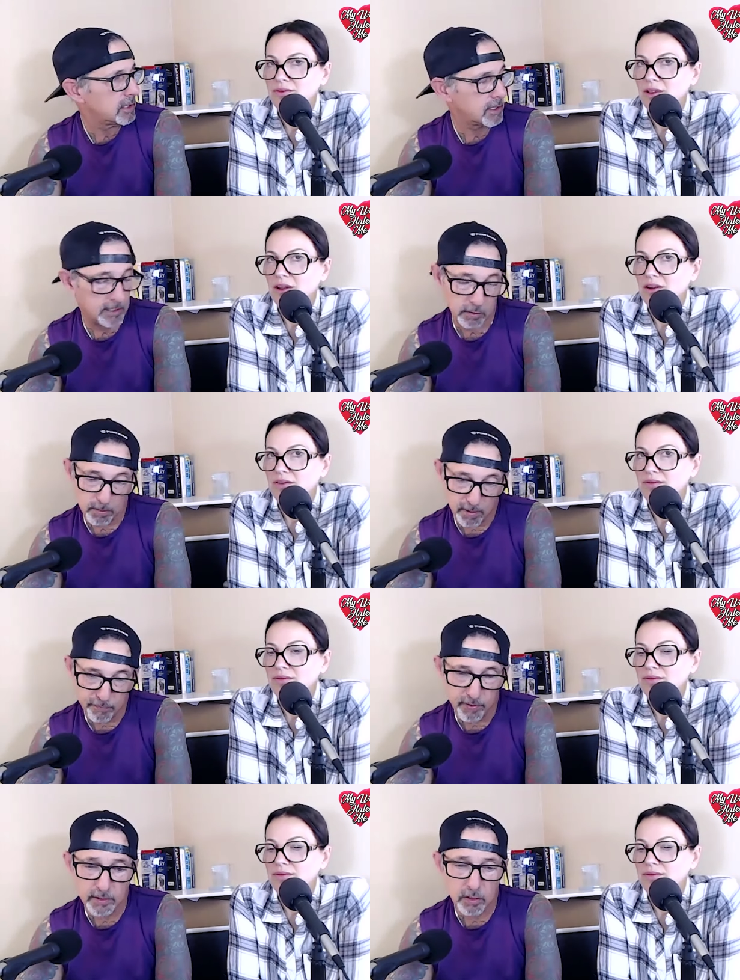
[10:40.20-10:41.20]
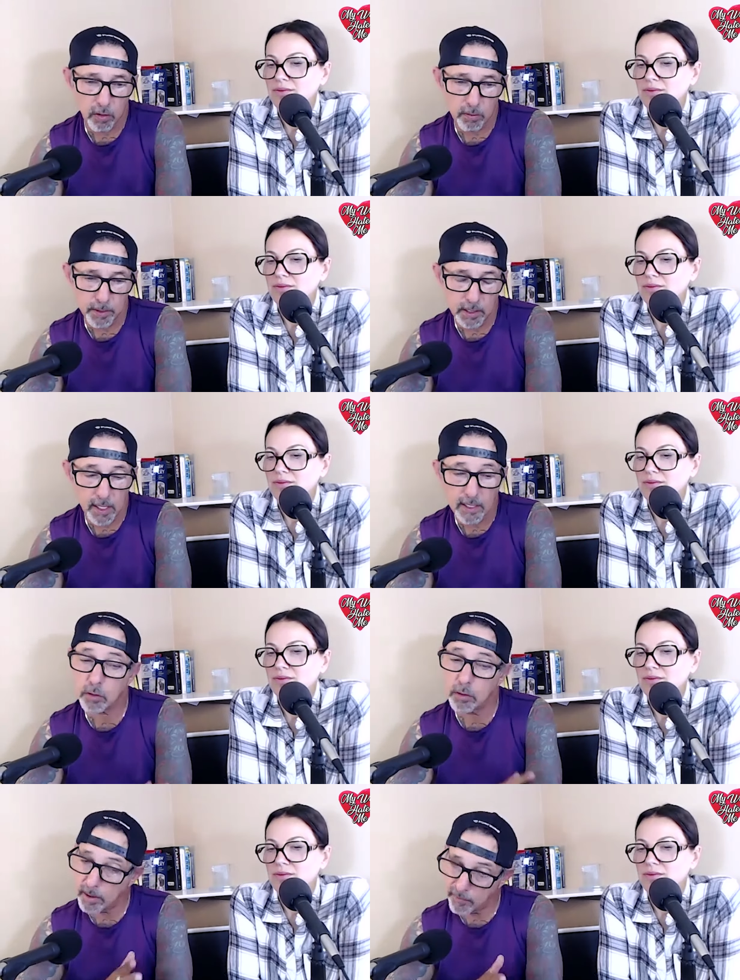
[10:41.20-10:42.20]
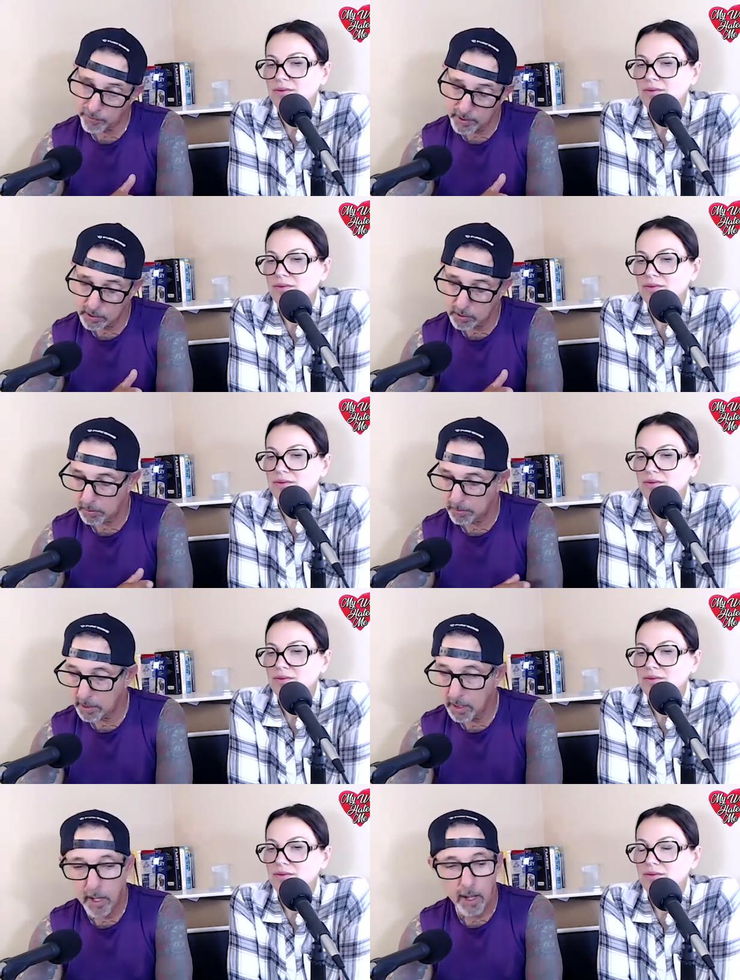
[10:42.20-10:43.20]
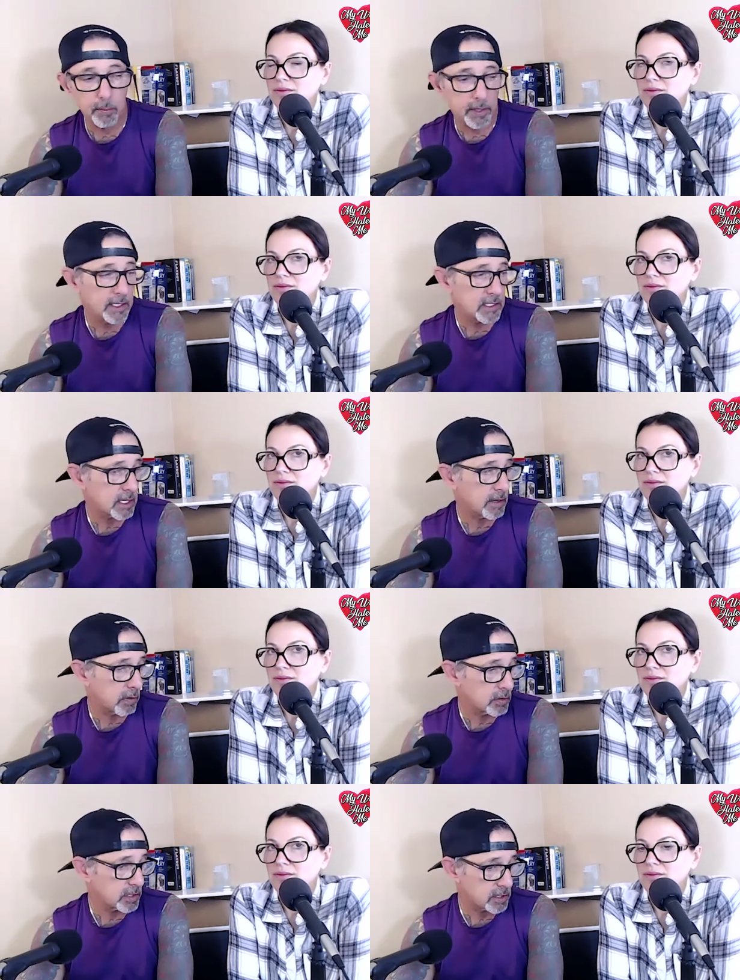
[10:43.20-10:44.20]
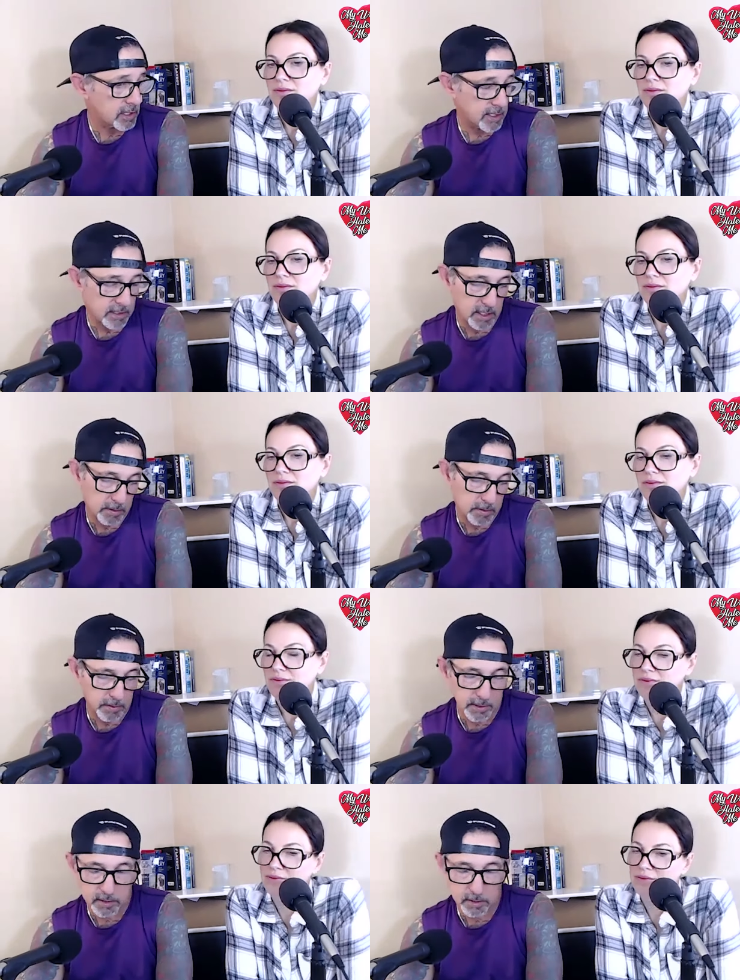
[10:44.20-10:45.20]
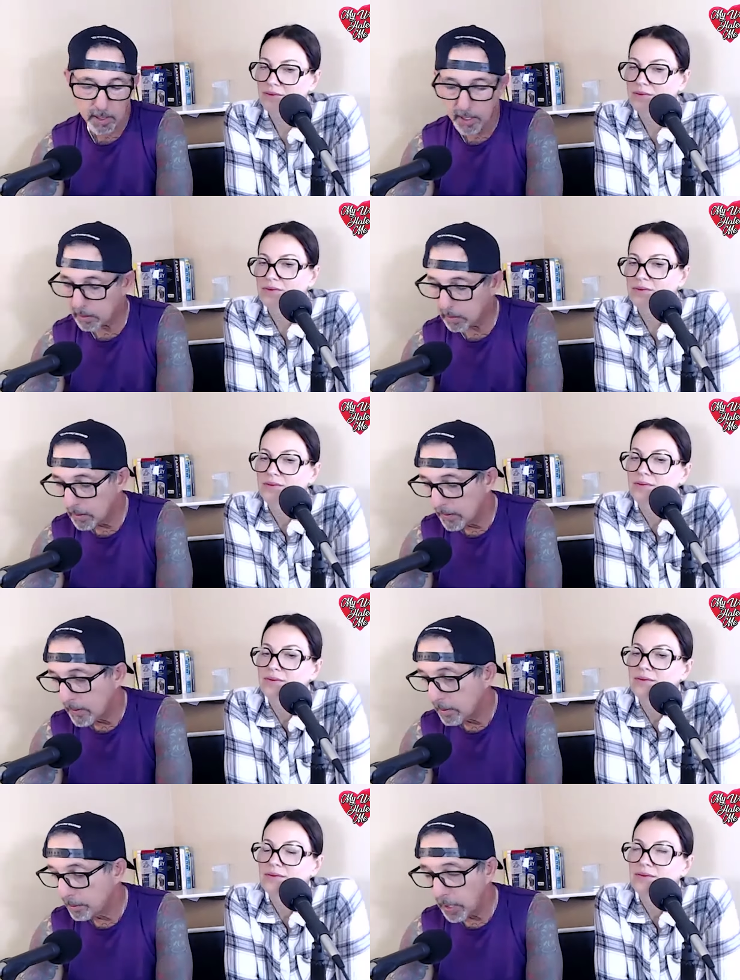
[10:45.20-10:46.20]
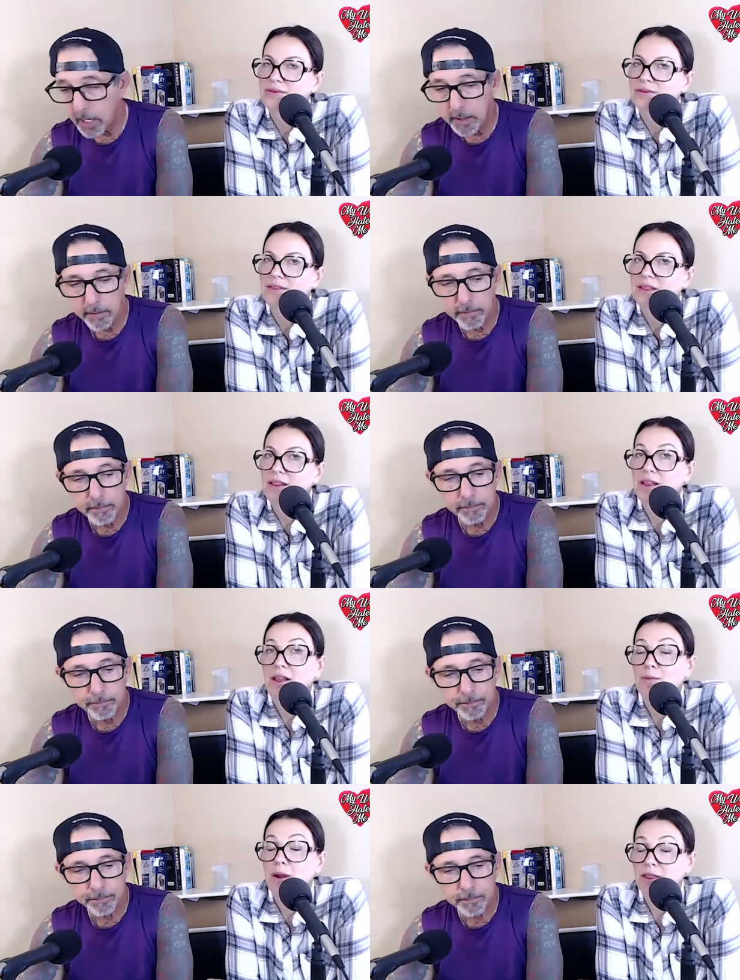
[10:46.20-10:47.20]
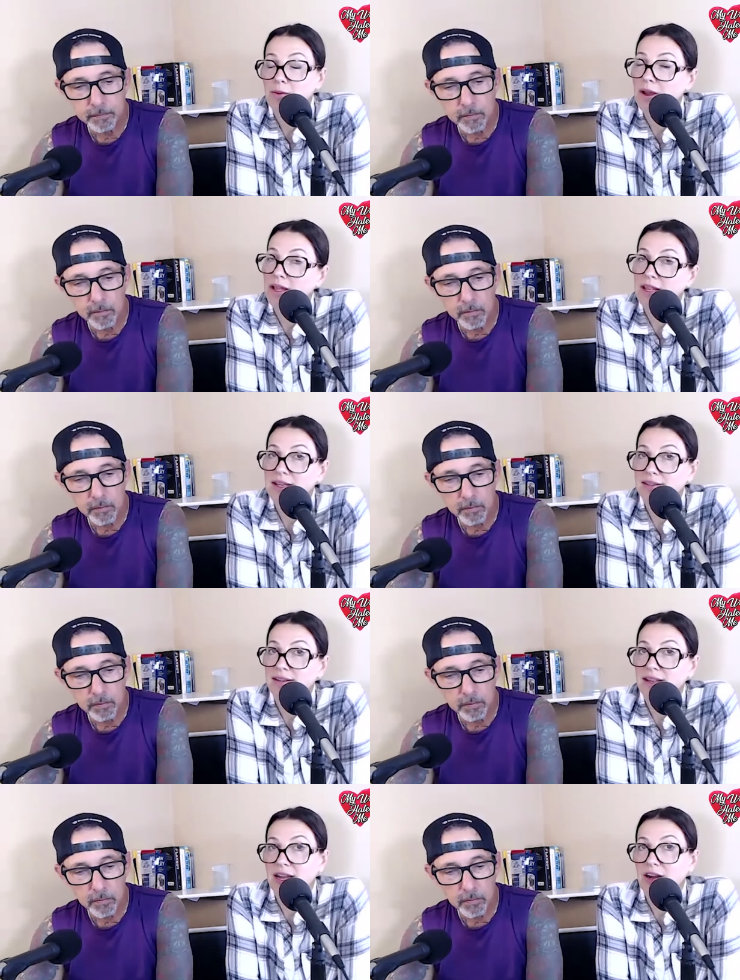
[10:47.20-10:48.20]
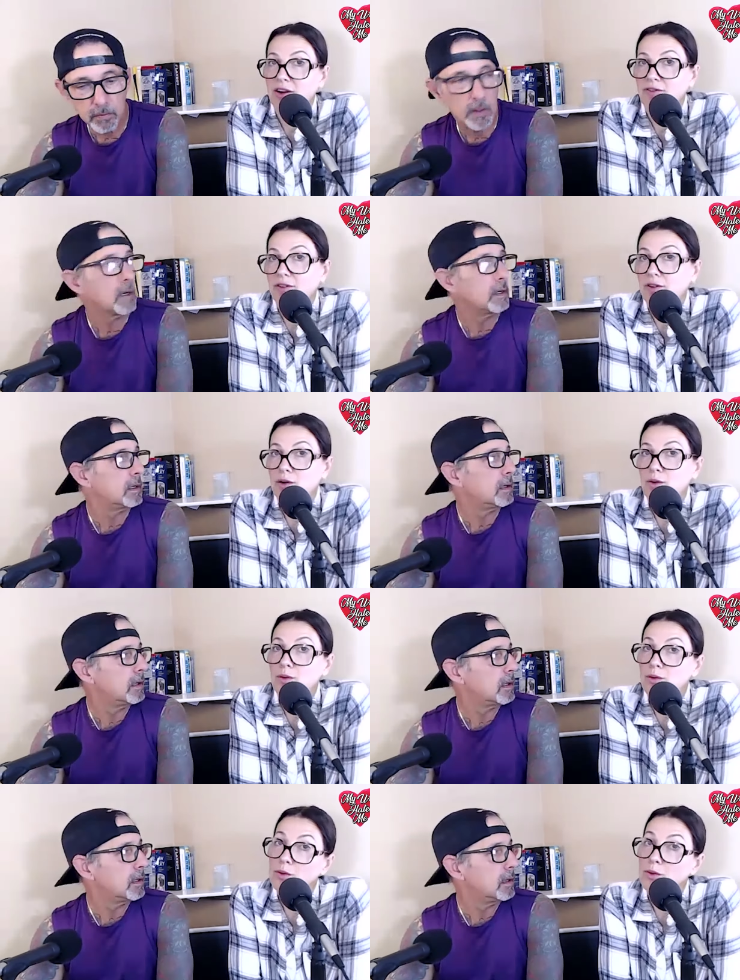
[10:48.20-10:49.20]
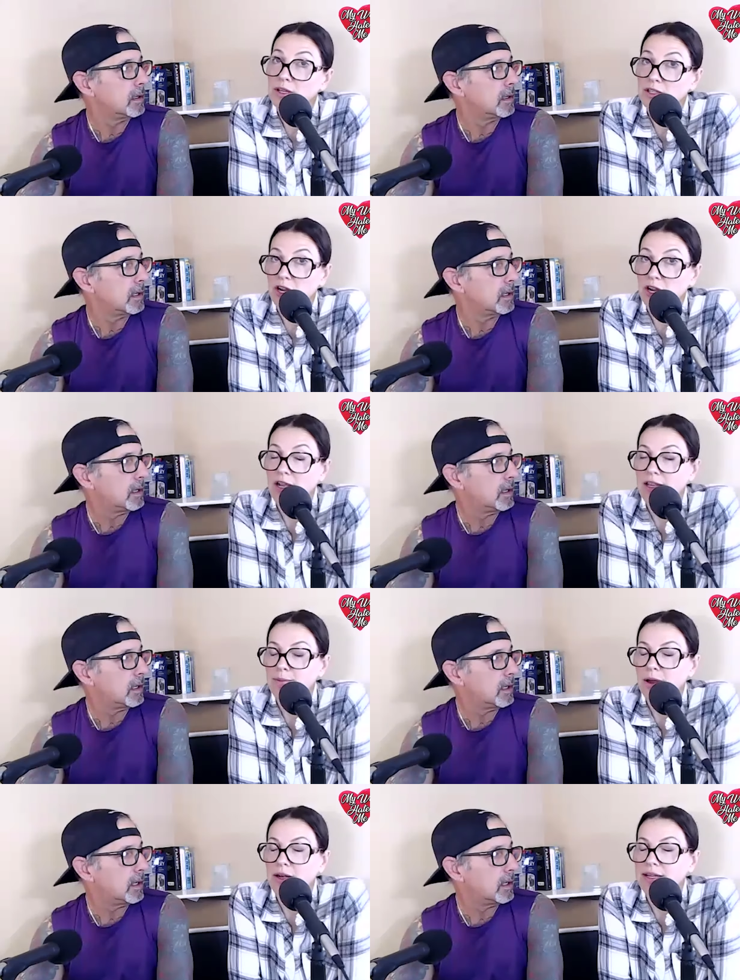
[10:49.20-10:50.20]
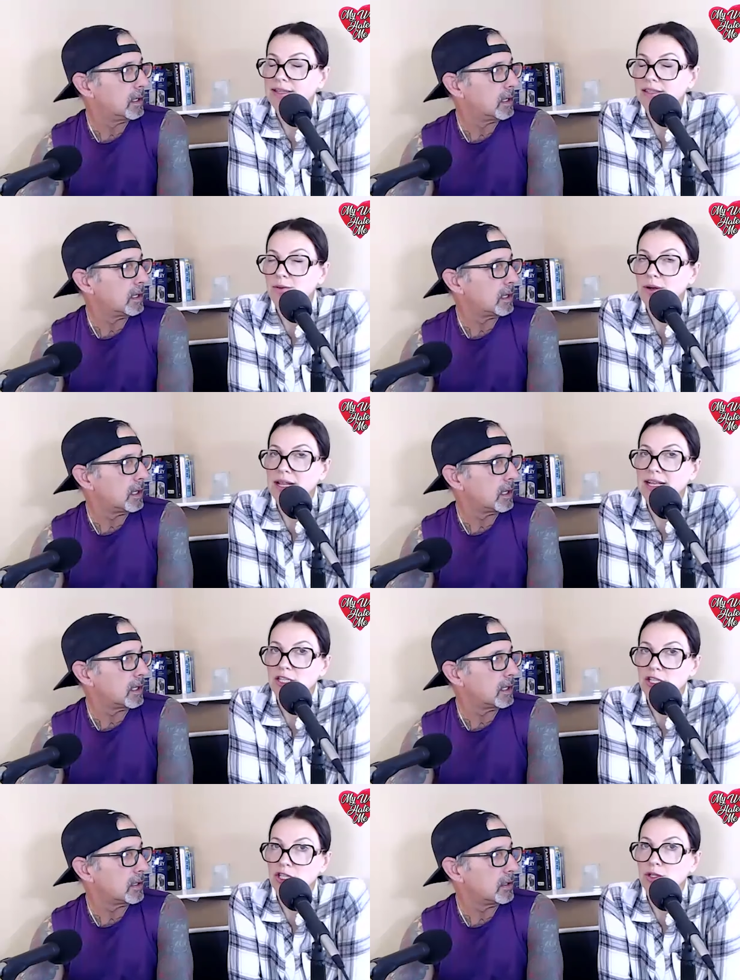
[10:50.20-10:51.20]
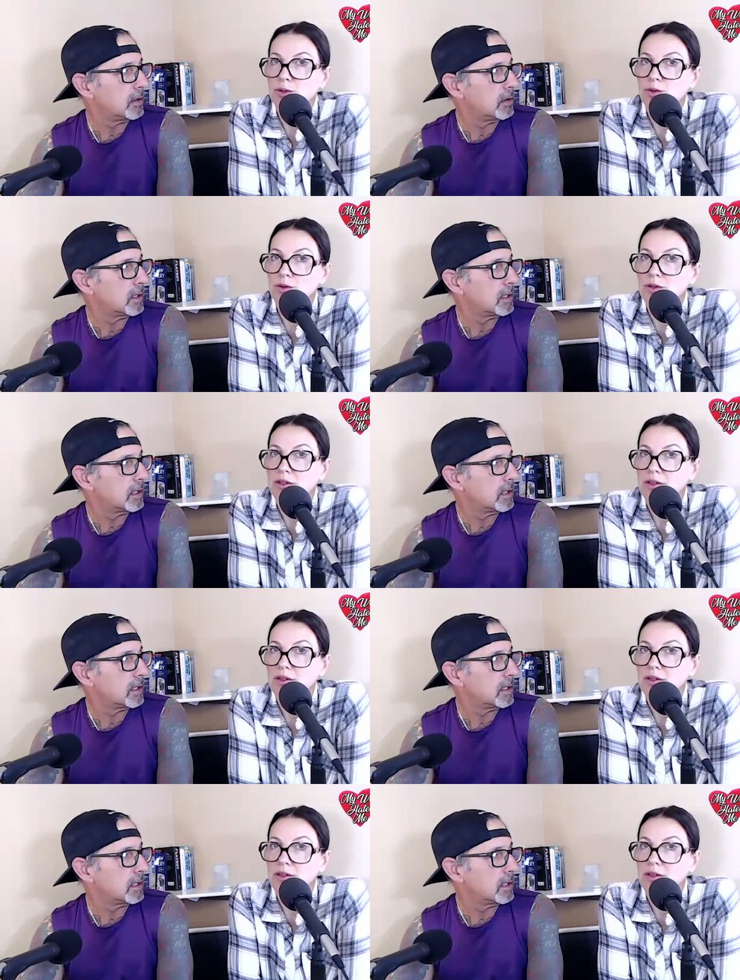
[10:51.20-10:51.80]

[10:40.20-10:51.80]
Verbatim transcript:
Speaker 1: That's oh. what my friend told me. That's what my friend told me. And we didn't say Rosie's last name, so it doesn't matter.
Speaker 2: But by the way, he doesn't care if you know who he's talking about. He doesn't want to get sued